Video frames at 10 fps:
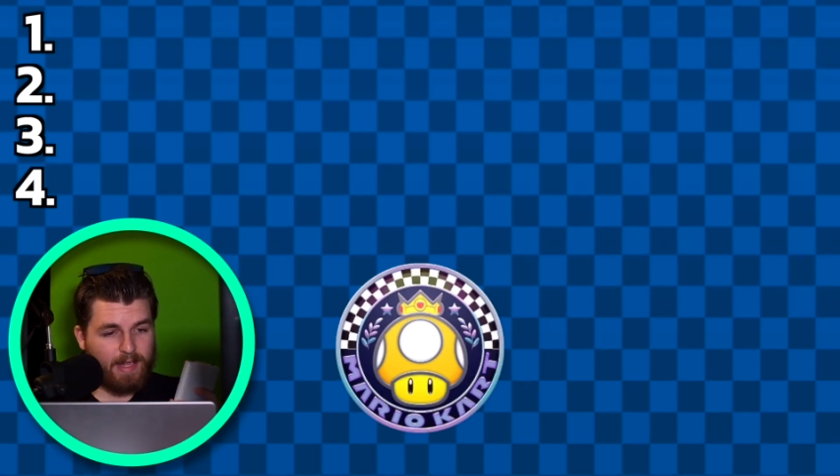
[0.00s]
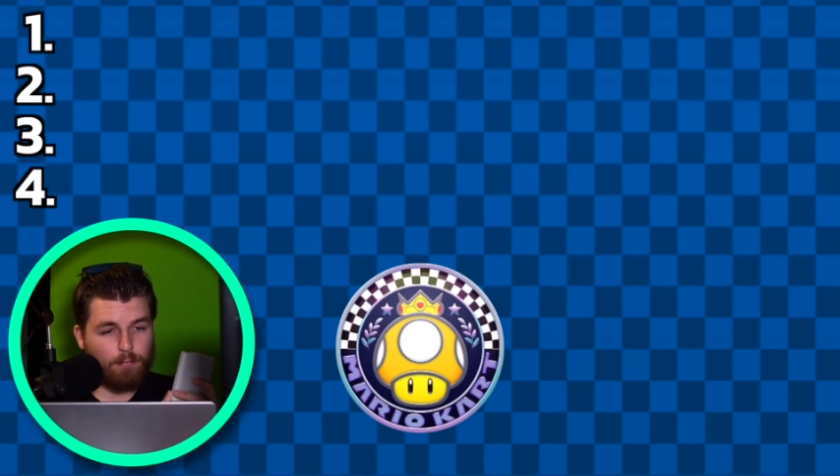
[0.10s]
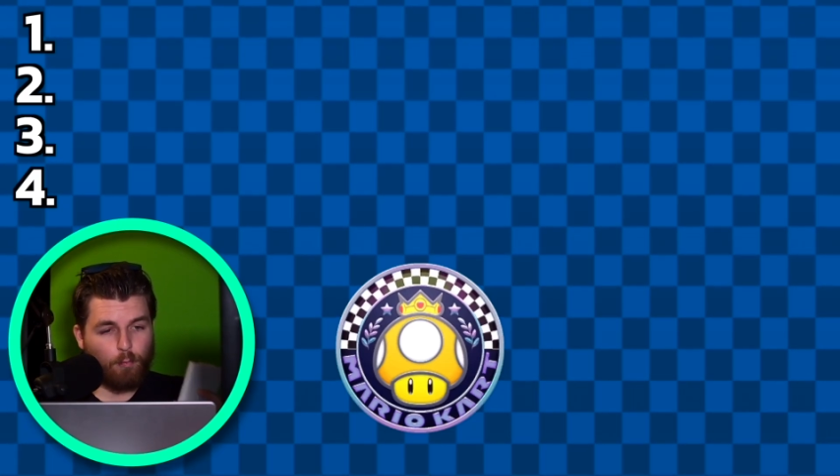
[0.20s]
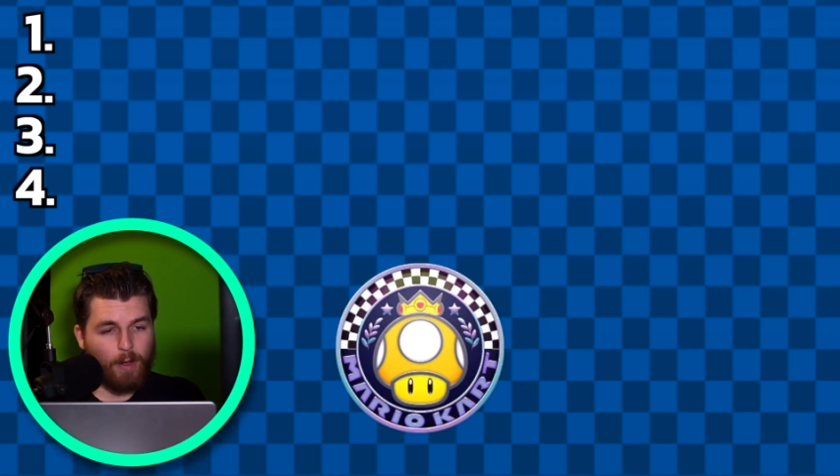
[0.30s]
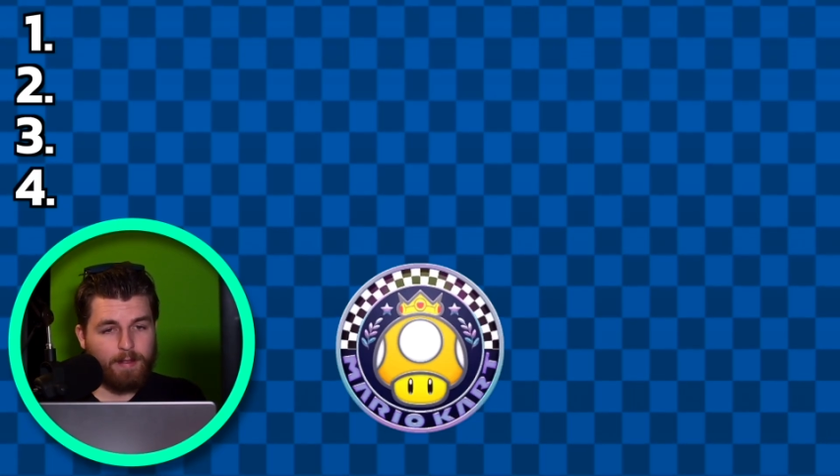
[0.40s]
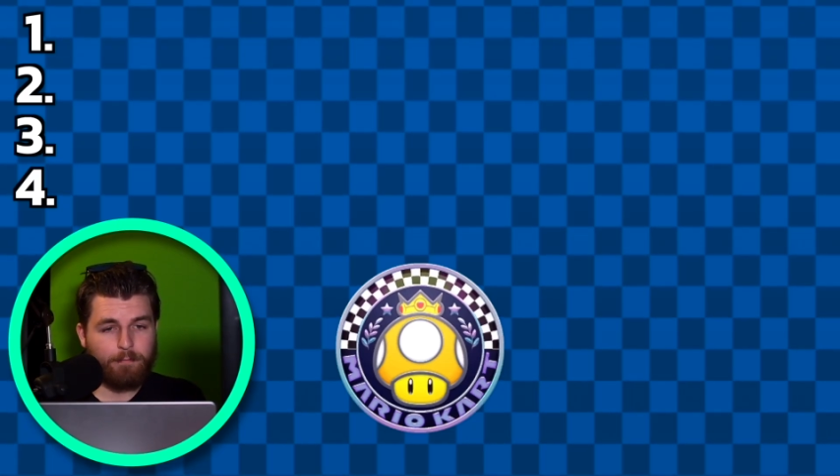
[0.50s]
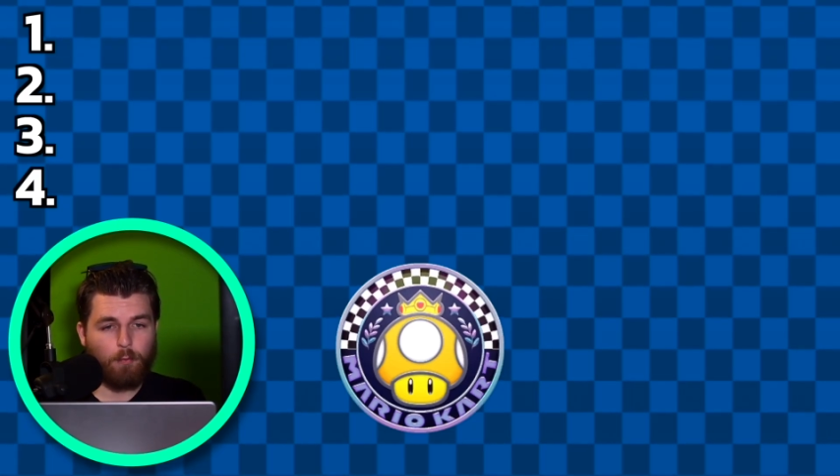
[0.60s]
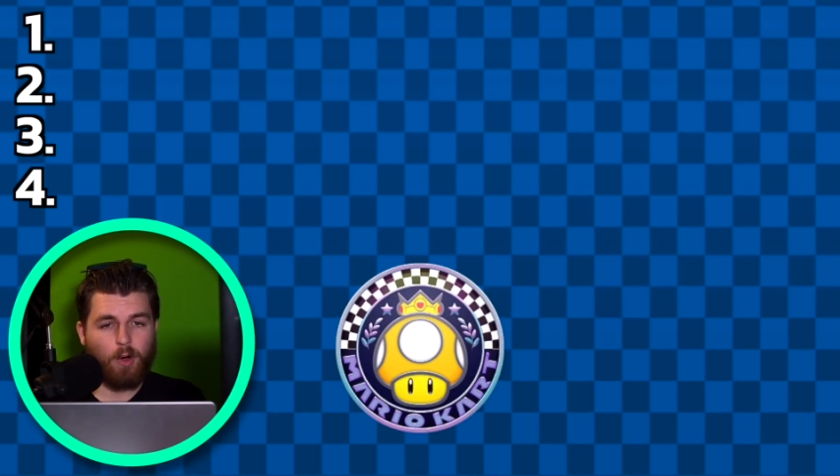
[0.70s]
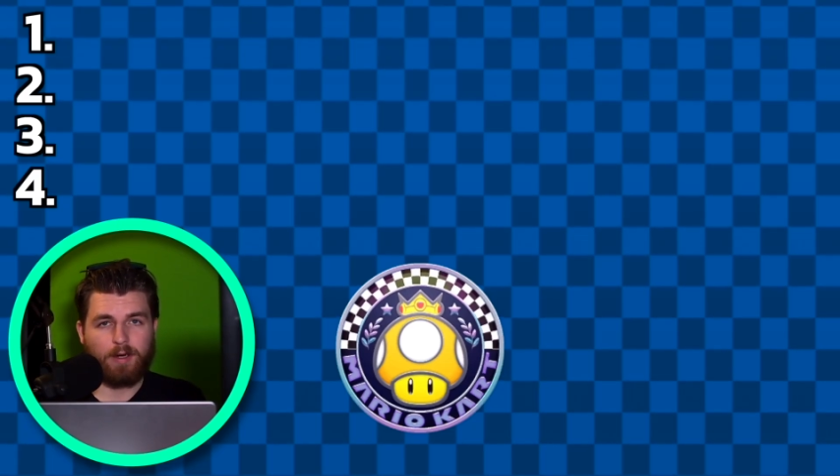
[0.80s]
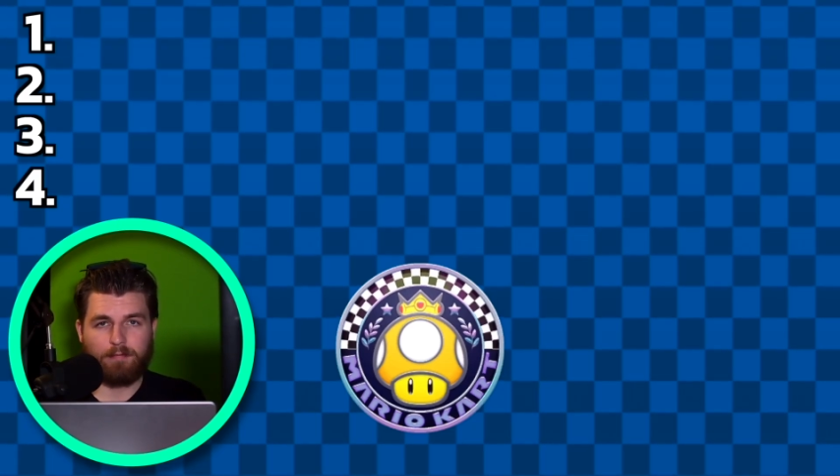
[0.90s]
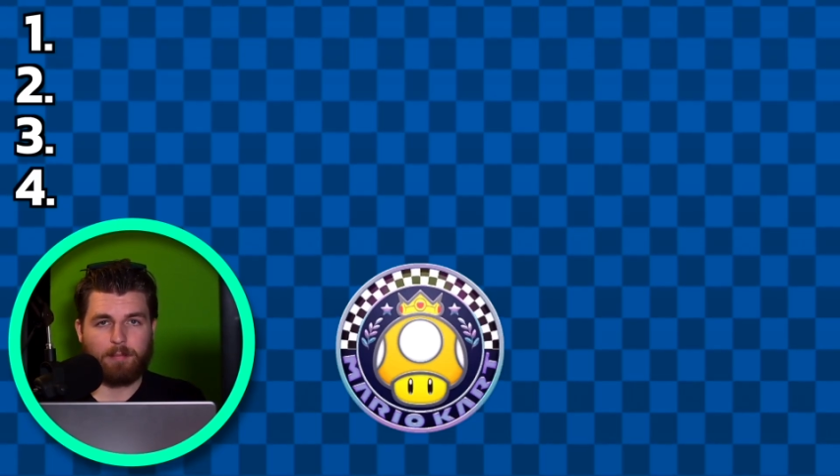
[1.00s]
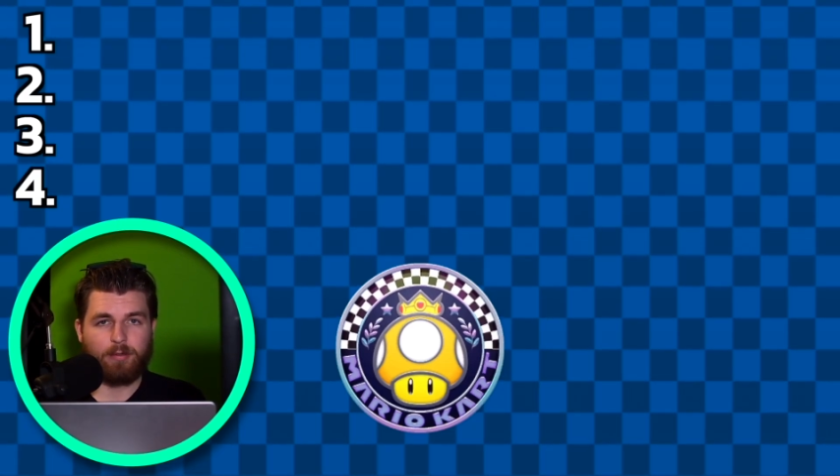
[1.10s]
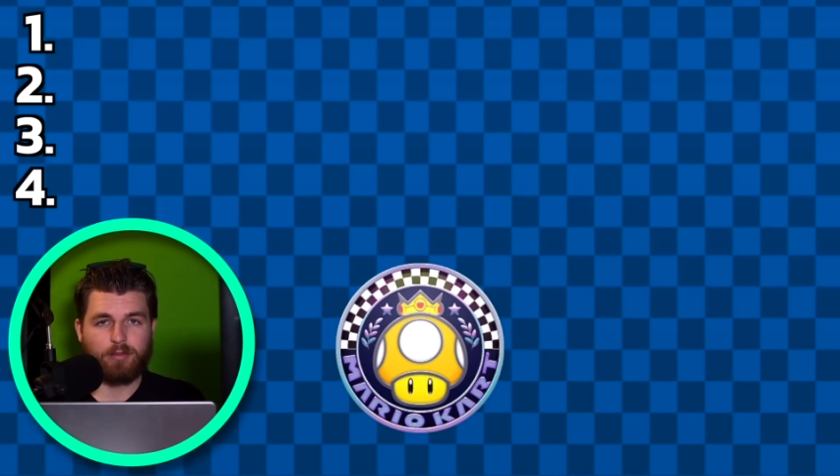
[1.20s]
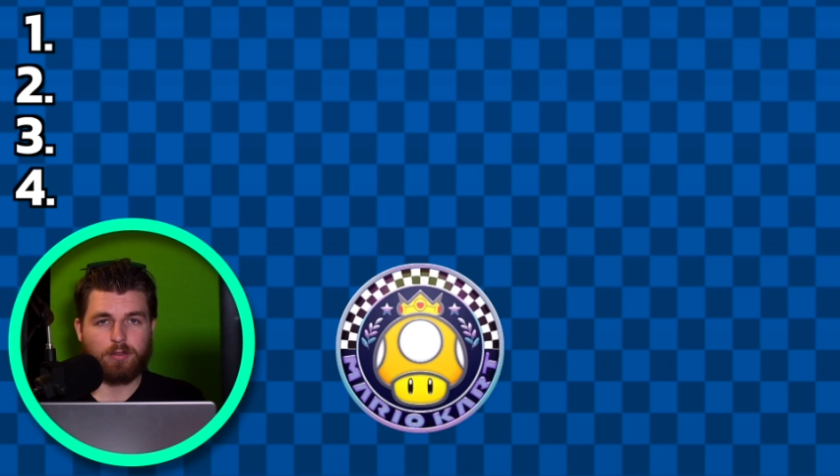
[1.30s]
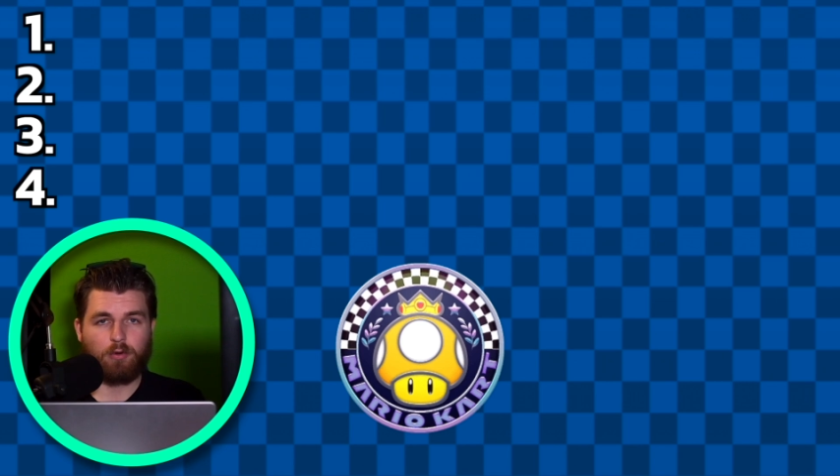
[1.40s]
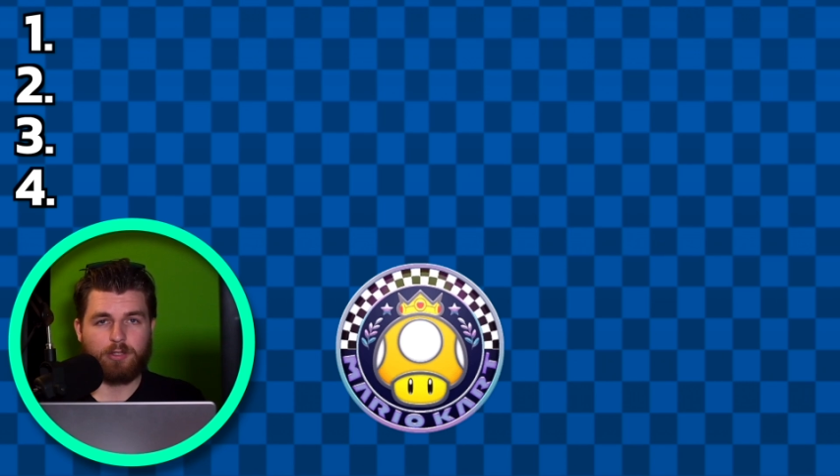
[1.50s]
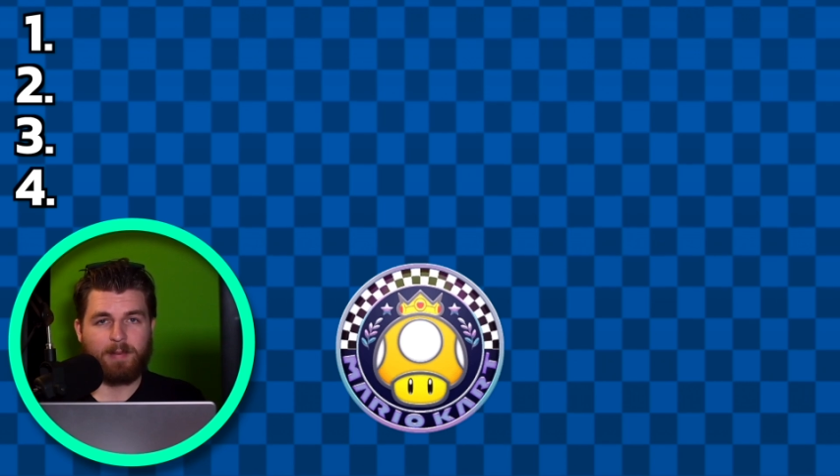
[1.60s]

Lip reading: in Wave 1 of the Booster Course